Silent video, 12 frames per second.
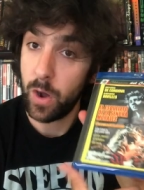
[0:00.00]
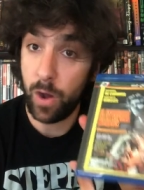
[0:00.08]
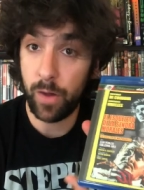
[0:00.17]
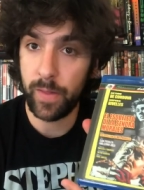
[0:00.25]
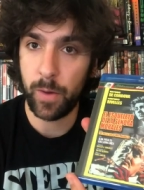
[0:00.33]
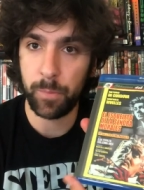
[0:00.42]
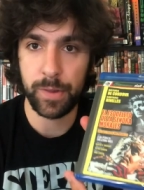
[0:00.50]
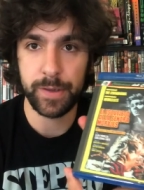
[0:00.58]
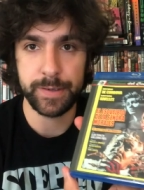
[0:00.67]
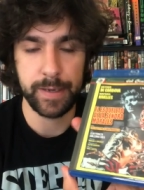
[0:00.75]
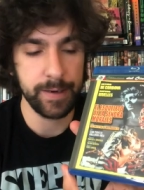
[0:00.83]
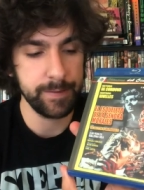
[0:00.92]
all out blood
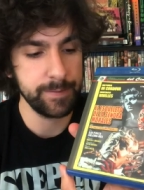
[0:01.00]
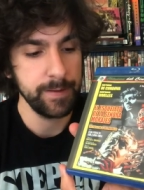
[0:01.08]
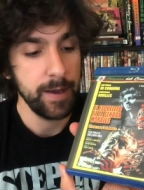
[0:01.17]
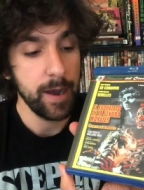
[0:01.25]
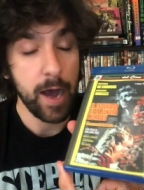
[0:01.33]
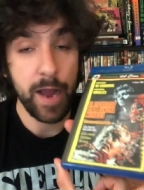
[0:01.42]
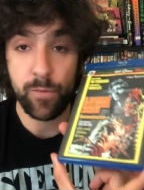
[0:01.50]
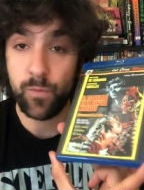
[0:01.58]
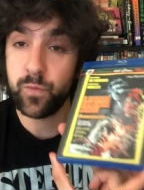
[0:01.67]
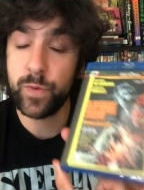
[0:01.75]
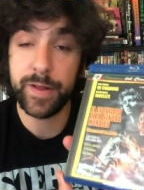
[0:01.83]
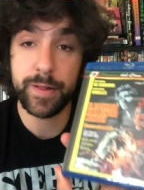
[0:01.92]
and guts, I
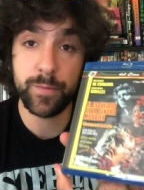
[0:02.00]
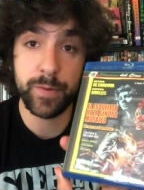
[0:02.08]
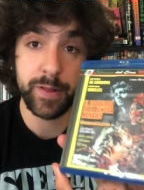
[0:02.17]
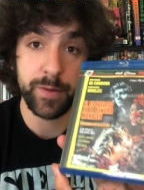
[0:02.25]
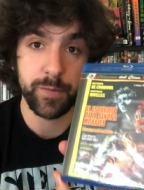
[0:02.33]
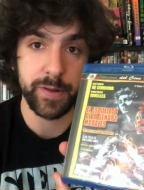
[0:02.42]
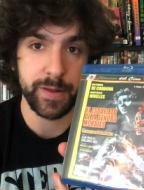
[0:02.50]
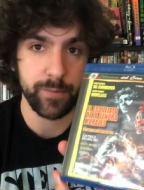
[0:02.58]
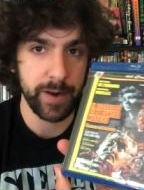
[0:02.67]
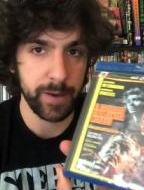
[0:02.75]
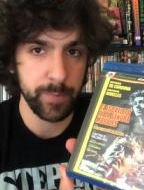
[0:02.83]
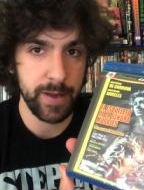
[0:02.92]
really, really, really
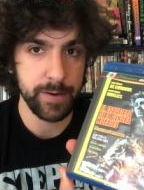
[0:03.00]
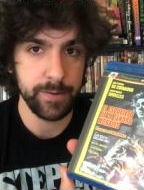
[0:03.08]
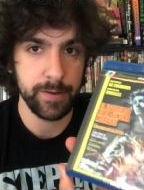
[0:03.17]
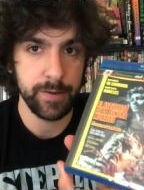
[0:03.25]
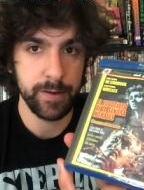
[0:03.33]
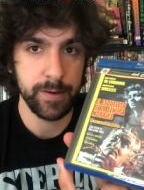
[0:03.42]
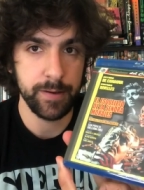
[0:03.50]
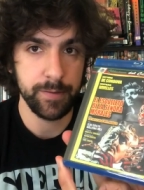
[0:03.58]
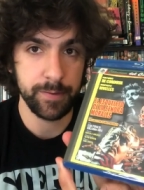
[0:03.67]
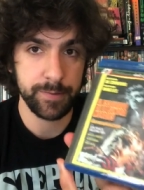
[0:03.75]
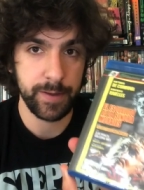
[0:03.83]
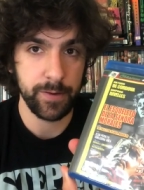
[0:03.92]
recommend uh,
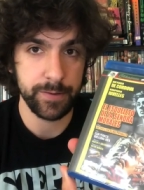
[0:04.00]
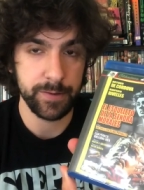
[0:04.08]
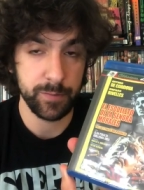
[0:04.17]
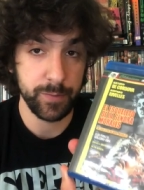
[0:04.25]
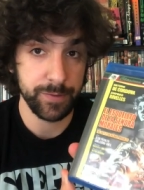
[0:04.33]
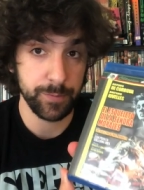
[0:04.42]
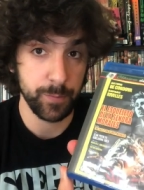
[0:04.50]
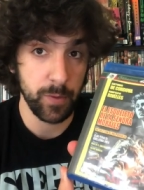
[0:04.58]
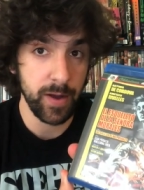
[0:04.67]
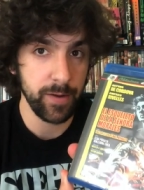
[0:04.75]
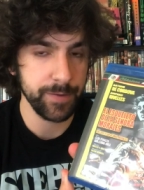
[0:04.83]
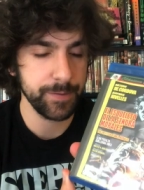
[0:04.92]
The Skeleton of Mrs.
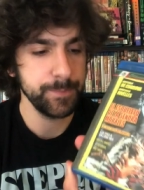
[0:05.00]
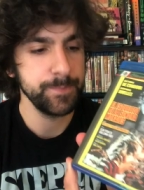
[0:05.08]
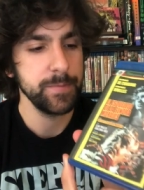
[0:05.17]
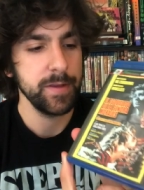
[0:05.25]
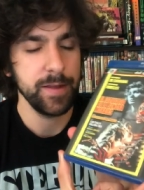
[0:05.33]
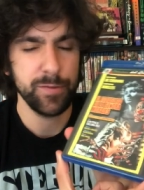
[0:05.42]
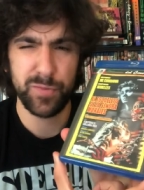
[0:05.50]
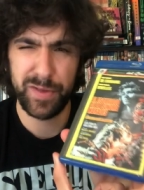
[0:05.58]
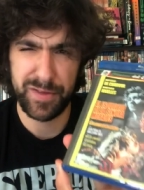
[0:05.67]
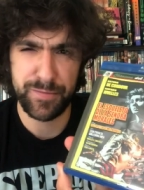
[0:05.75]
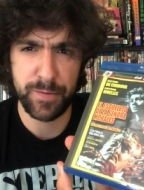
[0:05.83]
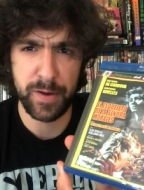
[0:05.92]
Morales. It's
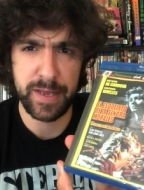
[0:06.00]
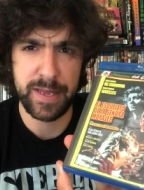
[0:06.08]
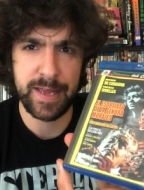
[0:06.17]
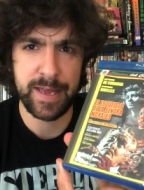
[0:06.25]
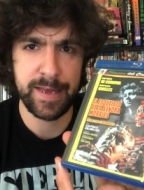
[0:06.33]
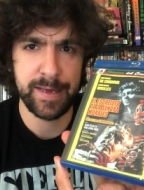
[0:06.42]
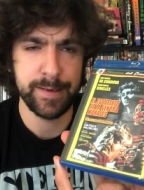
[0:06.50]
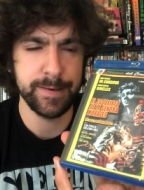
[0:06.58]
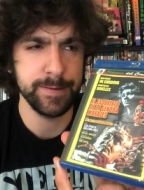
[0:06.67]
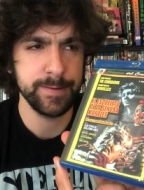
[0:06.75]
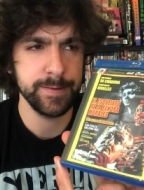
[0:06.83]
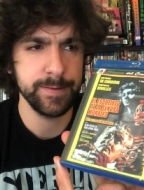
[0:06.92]
really funny,
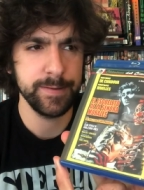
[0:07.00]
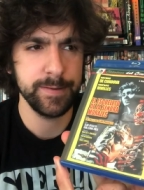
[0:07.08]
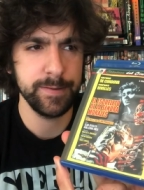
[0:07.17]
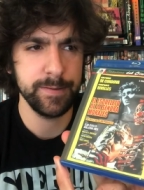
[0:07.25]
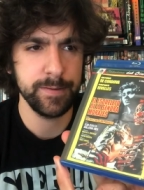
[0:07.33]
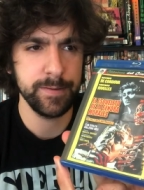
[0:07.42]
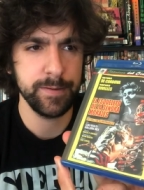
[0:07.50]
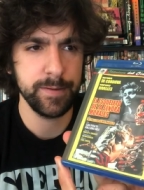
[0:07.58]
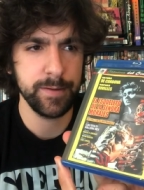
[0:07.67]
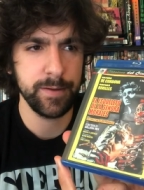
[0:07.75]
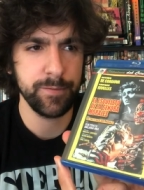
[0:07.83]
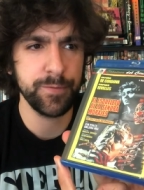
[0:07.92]
and uh,
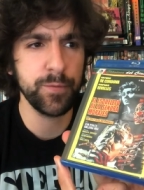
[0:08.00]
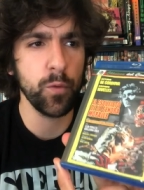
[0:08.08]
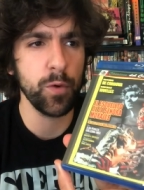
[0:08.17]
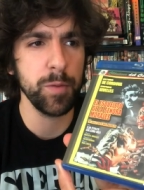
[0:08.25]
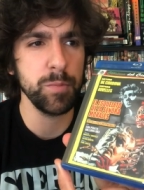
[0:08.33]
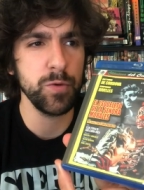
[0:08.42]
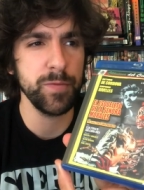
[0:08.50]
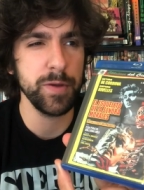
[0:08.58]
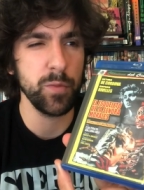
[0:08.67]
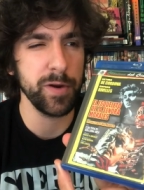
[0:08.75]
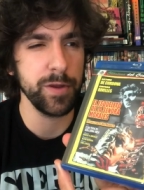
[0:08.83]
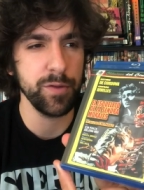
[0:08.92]
for a movie
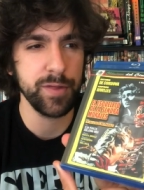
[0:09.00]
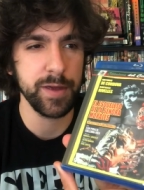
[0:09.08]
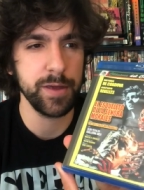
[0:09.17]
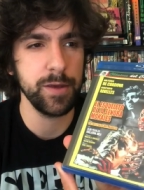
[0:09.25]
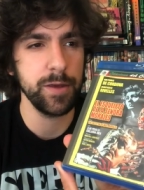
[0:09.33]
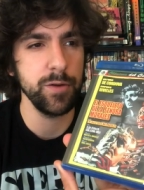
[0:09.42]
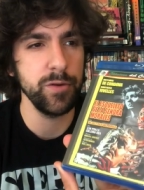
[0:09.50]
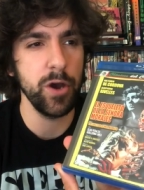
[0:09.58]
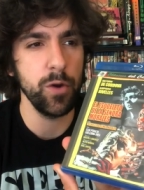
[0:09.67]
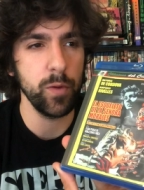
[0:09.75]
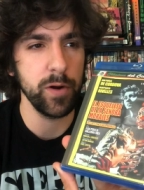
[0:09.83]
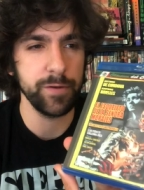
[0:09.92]
where you think you
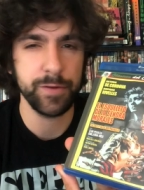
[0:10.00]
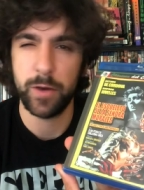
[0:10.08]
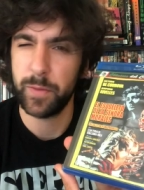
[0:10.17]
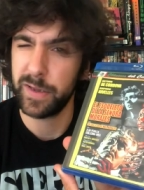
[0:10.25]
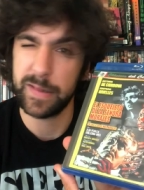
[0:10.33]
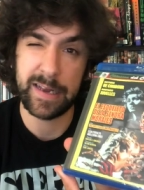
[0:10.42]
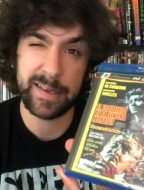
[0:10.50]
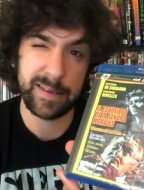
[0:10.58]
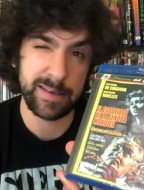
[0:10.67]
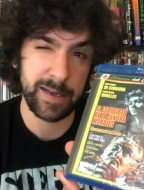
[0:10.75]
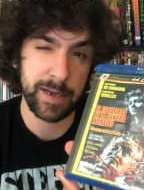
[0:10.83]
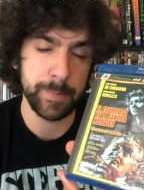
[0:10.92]
know where it's going, a lot of the
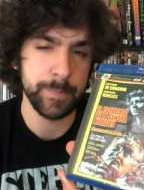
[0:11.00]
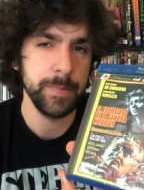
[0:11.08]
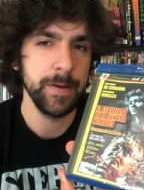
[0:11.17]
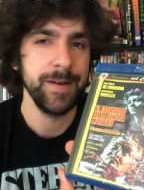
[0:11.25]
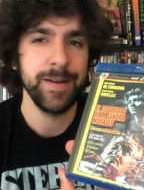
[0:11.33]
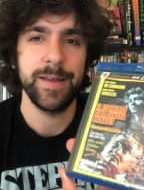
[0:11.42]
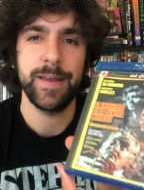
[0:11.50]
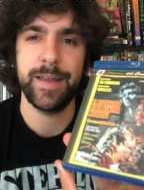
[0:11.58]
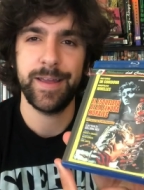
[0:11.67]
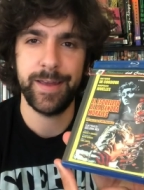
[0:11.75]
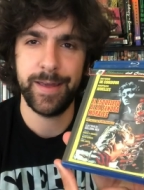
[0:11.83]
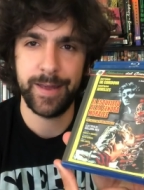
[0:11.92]
time
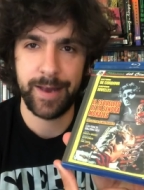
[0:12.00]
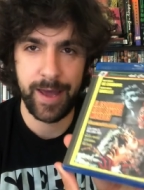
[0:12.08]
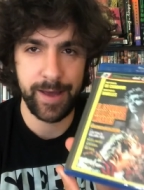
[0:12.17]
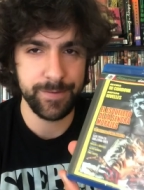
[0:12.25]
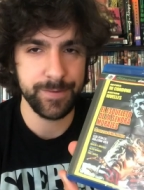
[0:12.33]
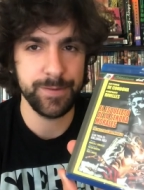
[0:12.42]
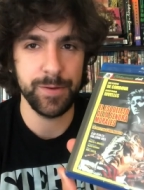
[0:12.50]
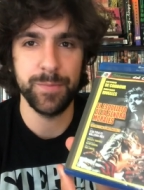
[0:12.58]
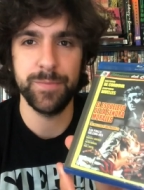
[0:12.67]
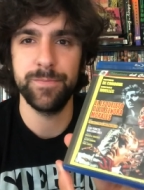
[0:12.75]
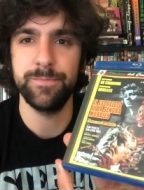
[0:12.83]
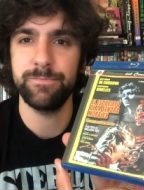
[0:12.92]
it has
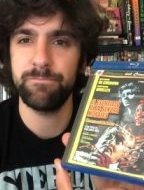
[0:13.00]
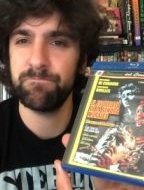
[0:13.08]
some